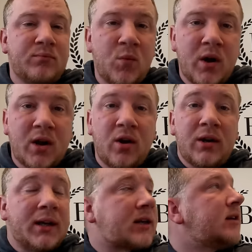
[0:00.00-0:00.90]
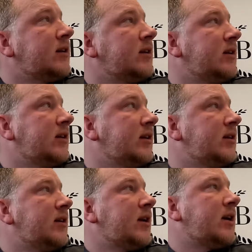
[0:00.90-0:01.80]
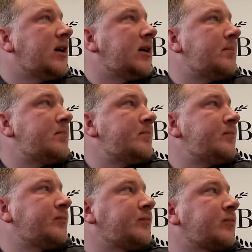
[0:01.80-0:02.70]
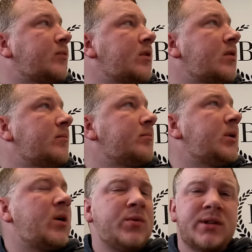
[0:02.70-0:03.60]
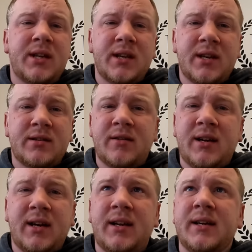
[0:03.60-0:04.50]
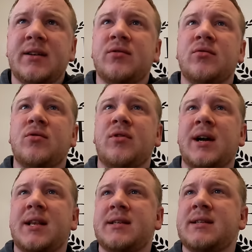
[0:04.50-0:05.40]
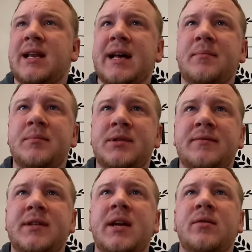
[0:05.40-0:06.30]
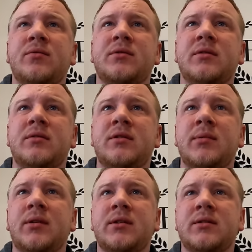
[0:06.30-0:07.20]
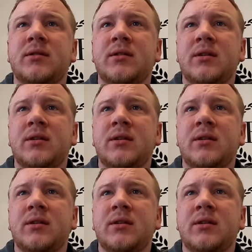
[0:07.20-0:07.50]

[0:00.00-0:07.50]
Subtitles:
workaholic, but I wouldn't say they're necessarily like grand slams of sales, to be honest.